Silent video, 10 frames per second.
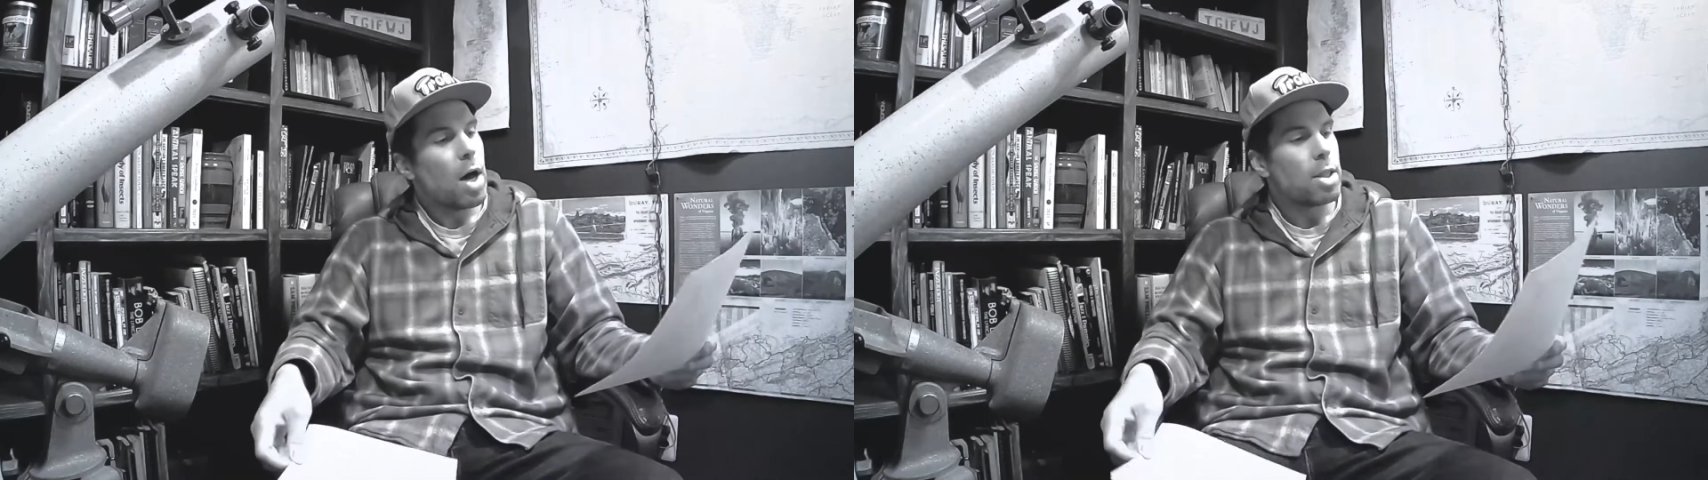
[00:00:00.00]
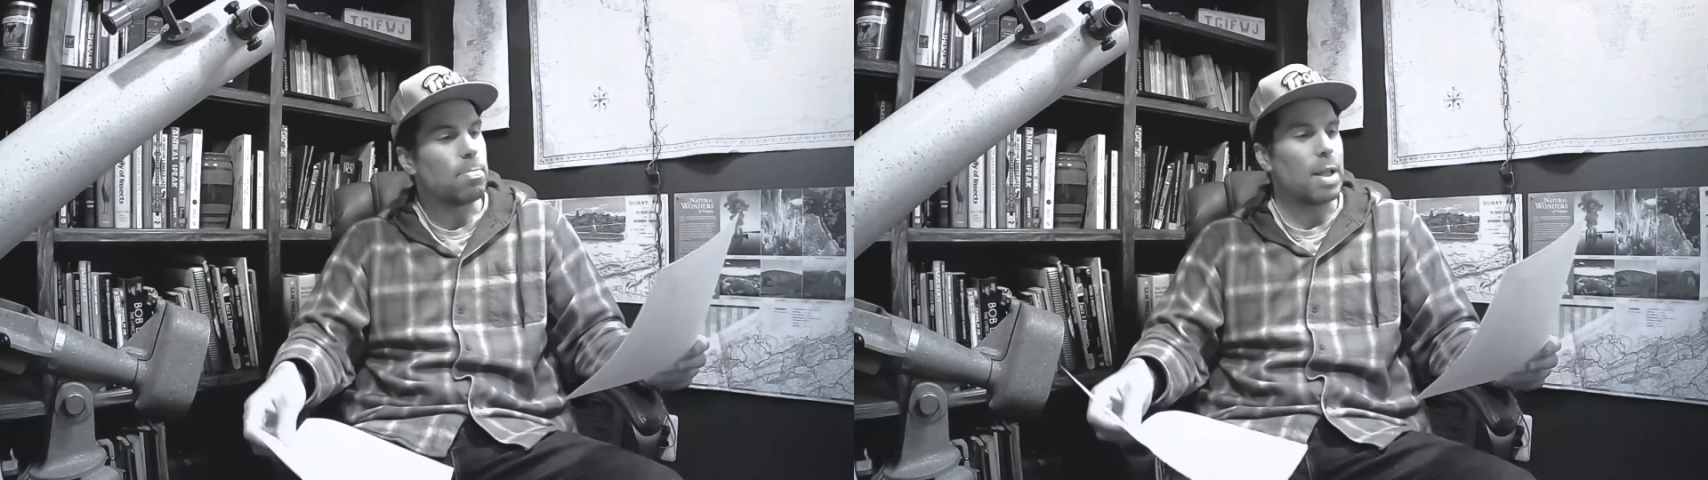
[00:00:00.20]

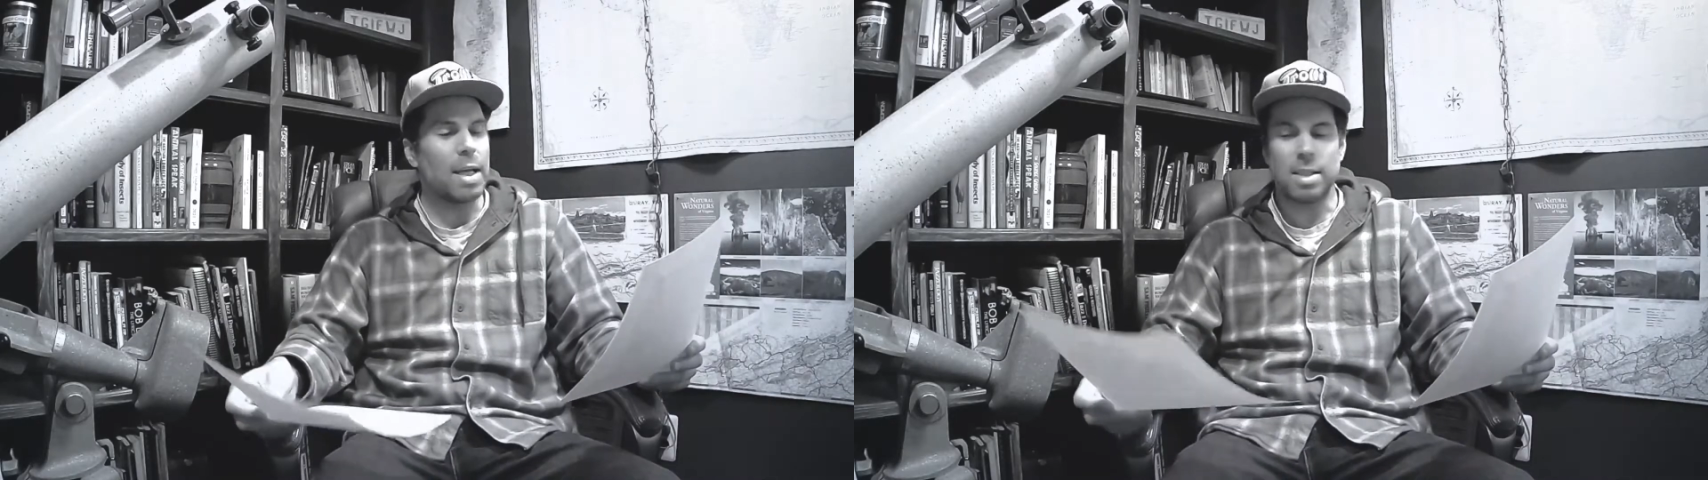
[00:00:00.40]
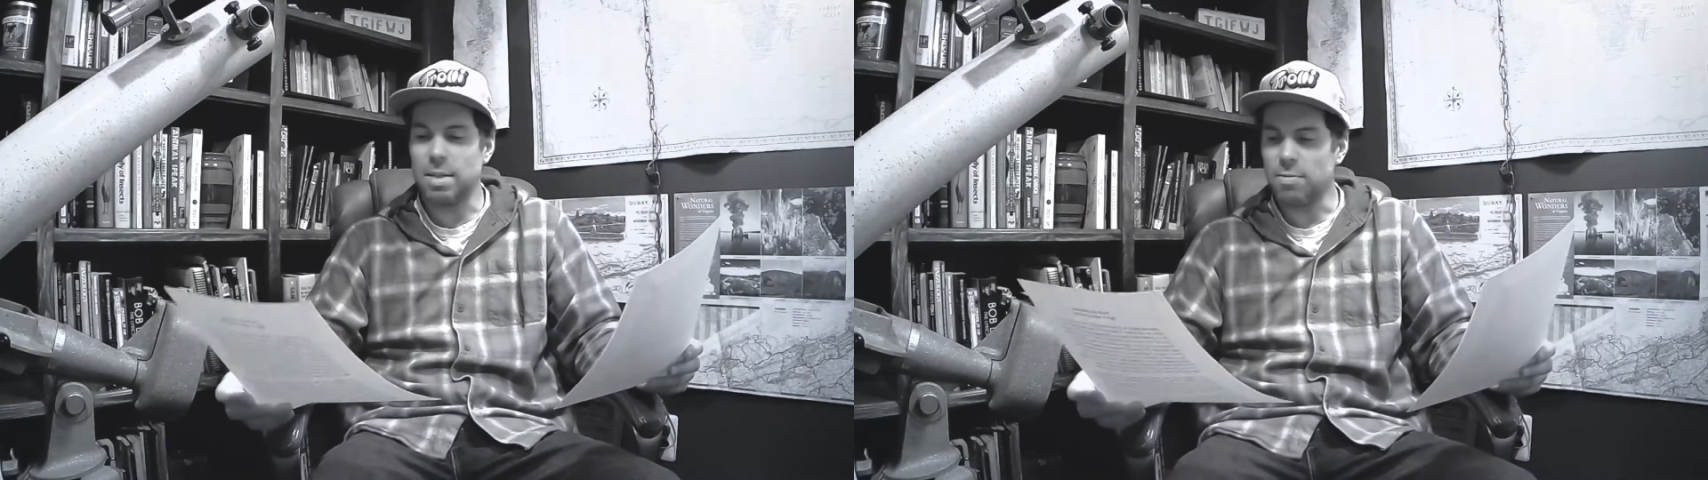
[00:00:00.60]
the
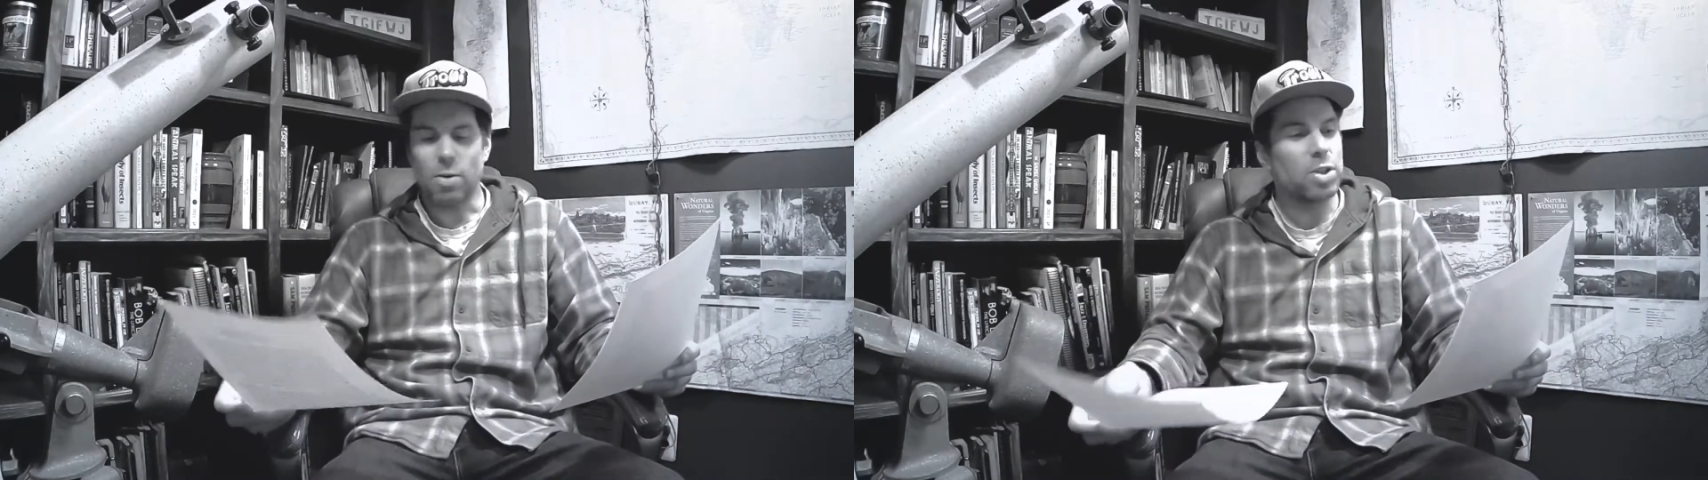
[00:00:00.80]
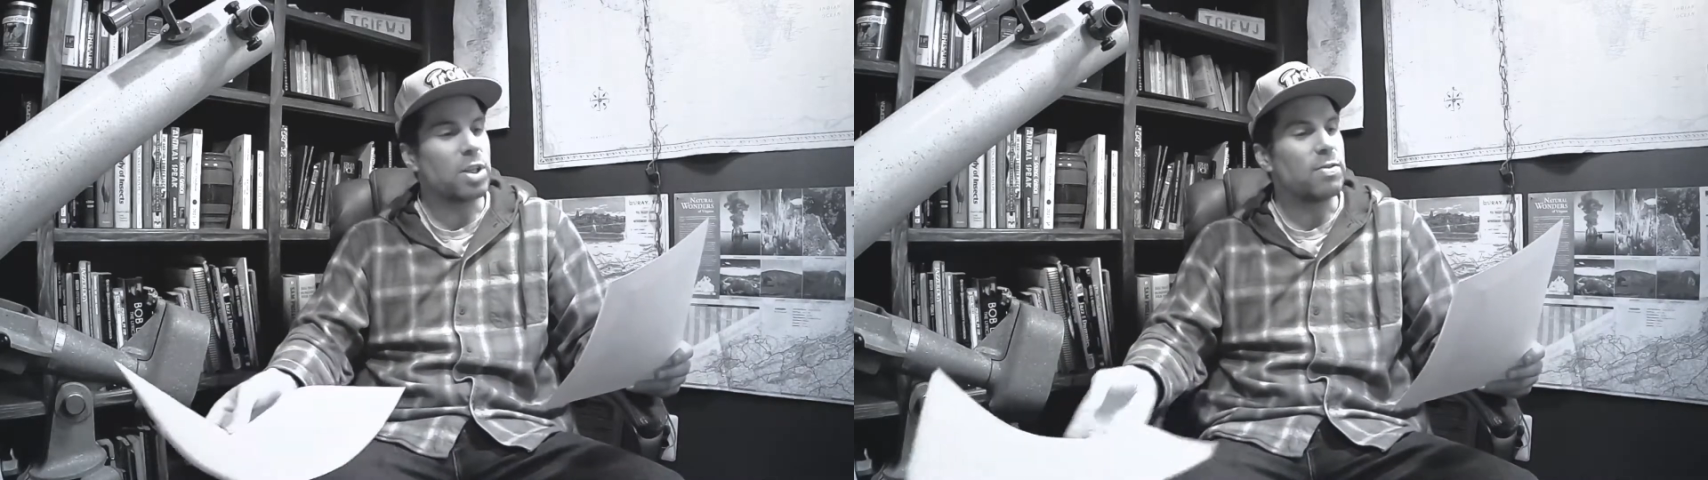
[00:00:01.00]
blazing
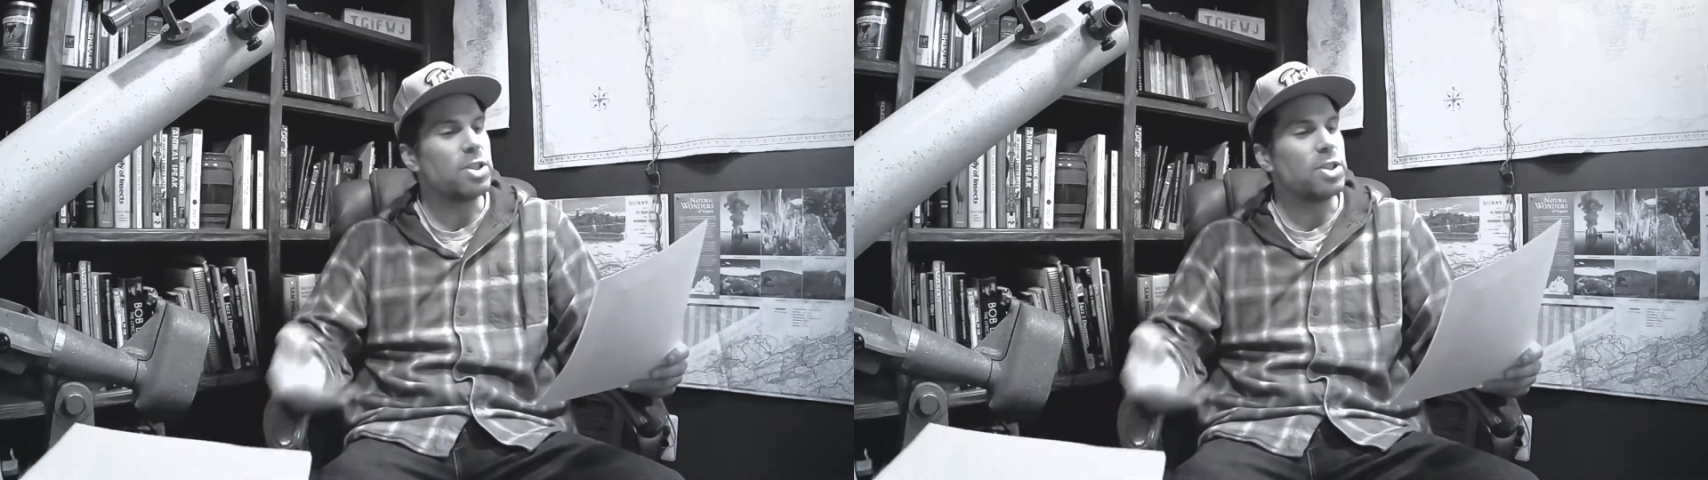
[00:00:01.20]
furnace of